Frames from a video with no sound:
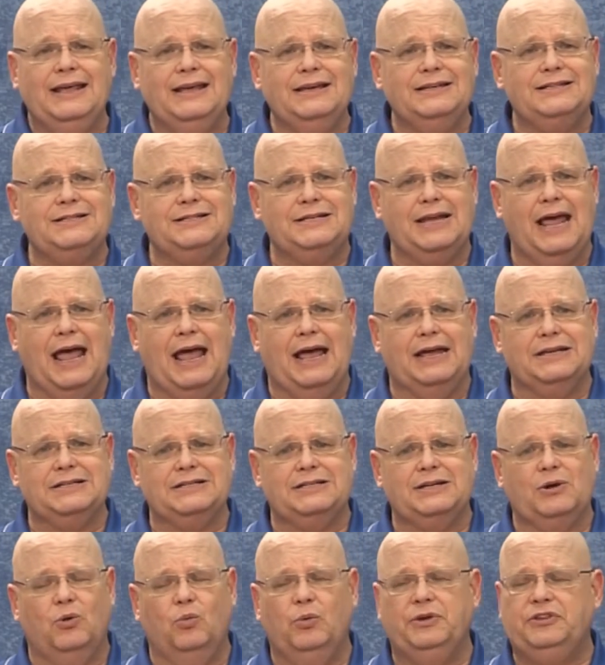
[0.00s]
he
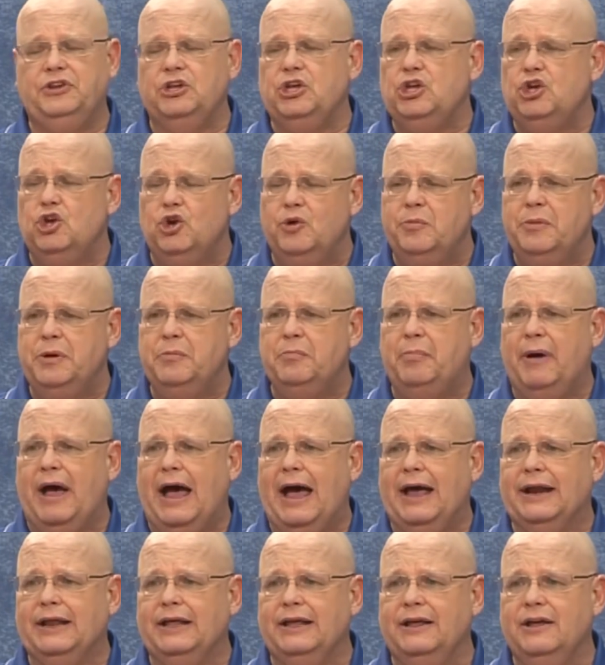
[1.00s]
says, with the human
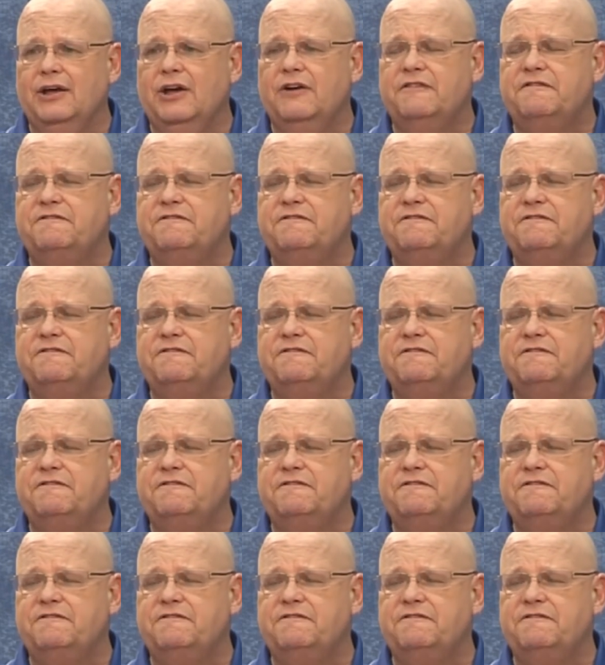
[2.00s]
body,